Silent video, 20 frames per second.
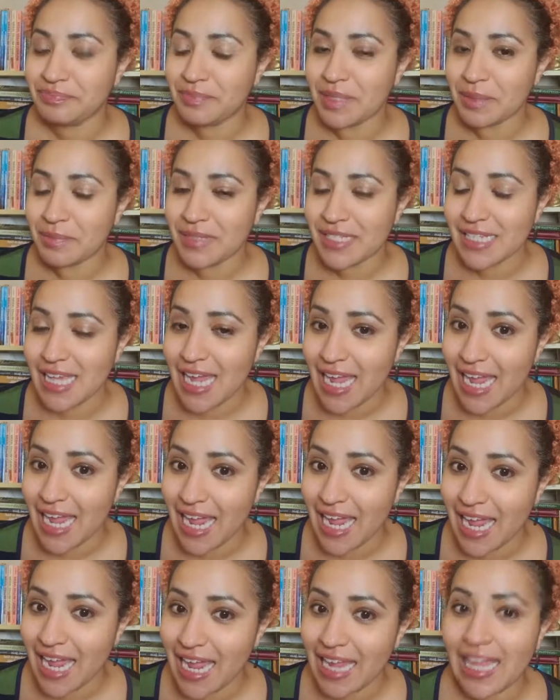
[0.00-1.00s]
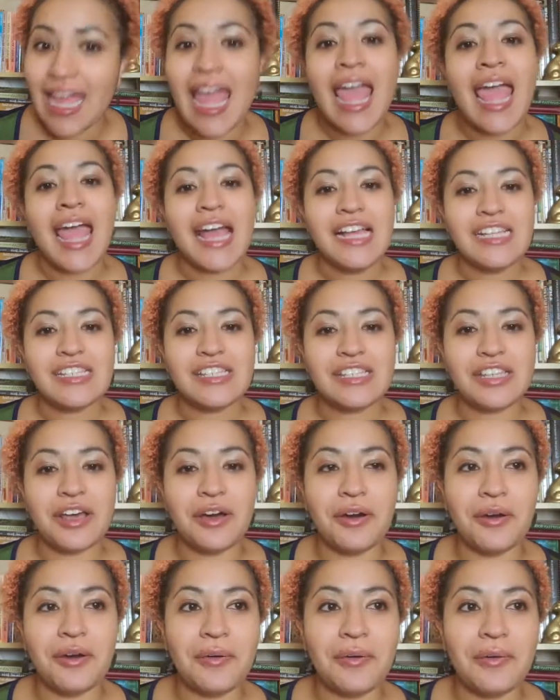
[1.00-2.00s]
Big mistake.
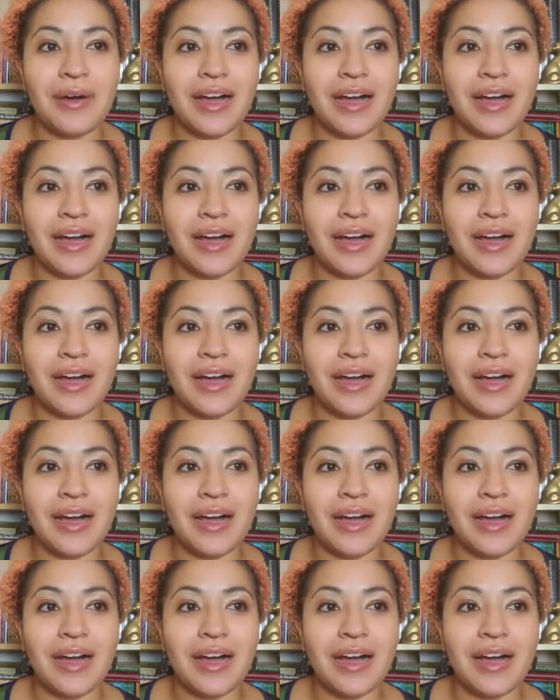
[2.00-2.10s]
So.